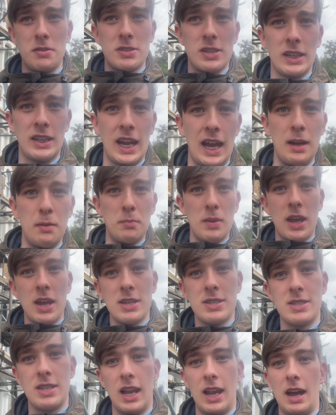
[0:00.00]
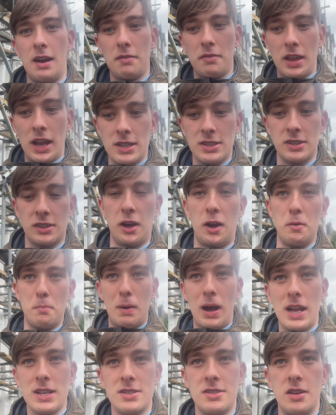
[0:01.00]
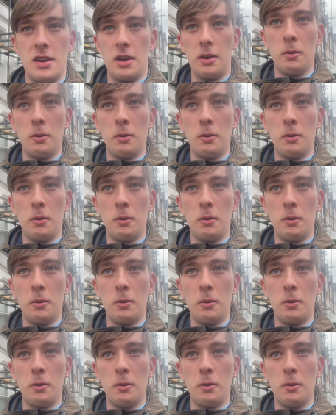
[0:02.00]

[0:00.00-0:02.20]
a game there still have that to go back to.